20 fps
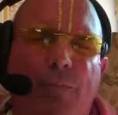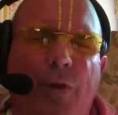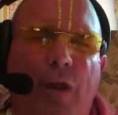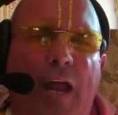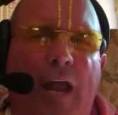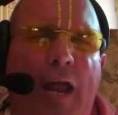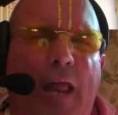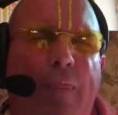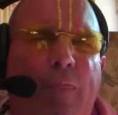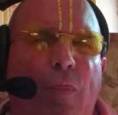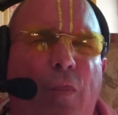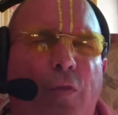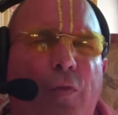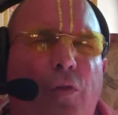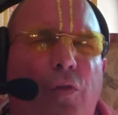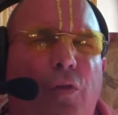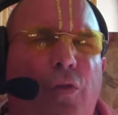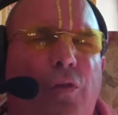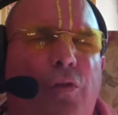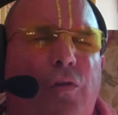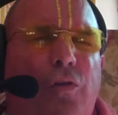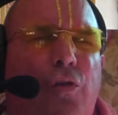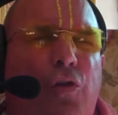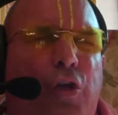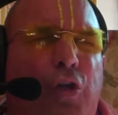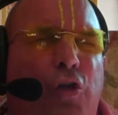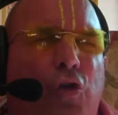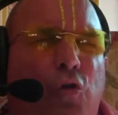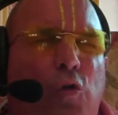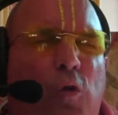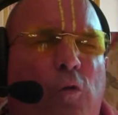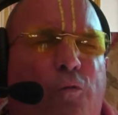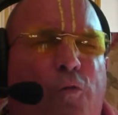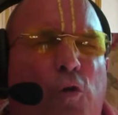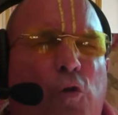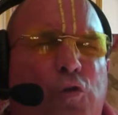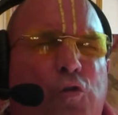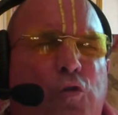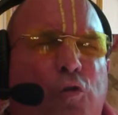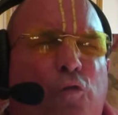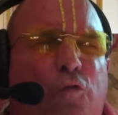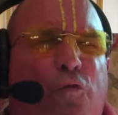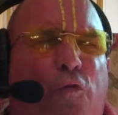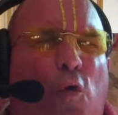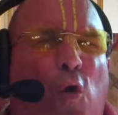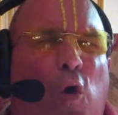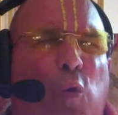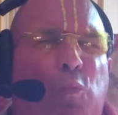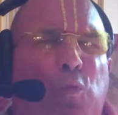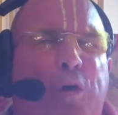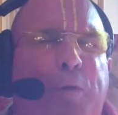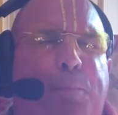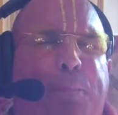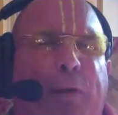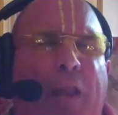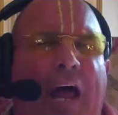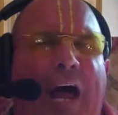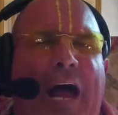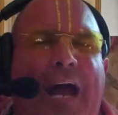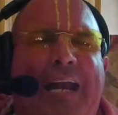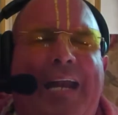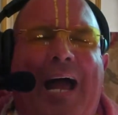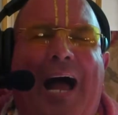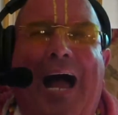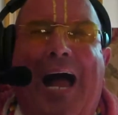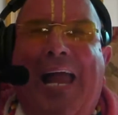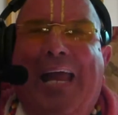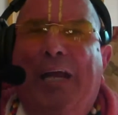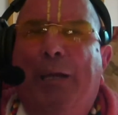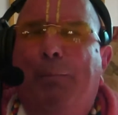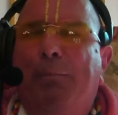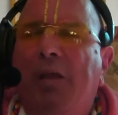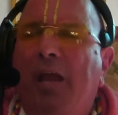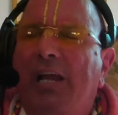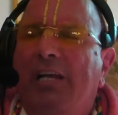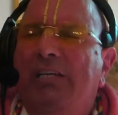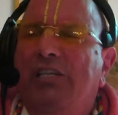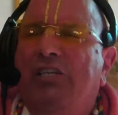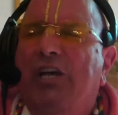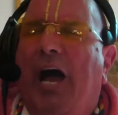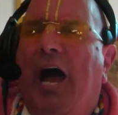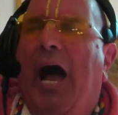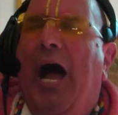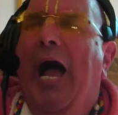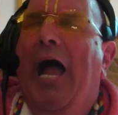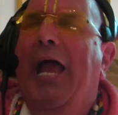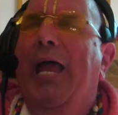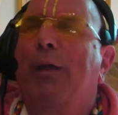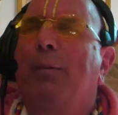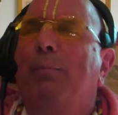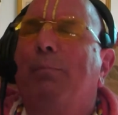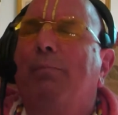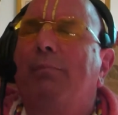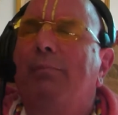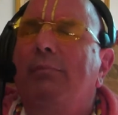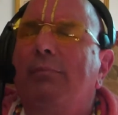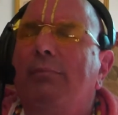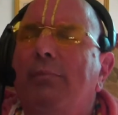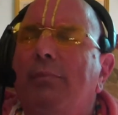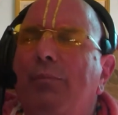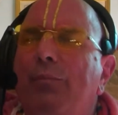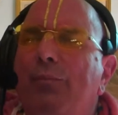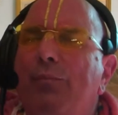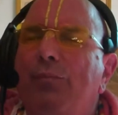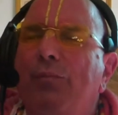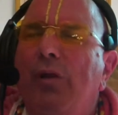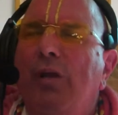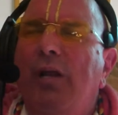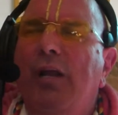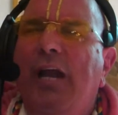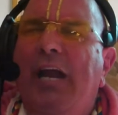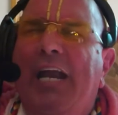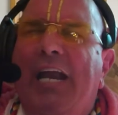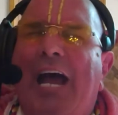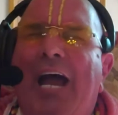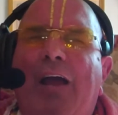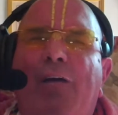And the universal form replied, "I am time, and I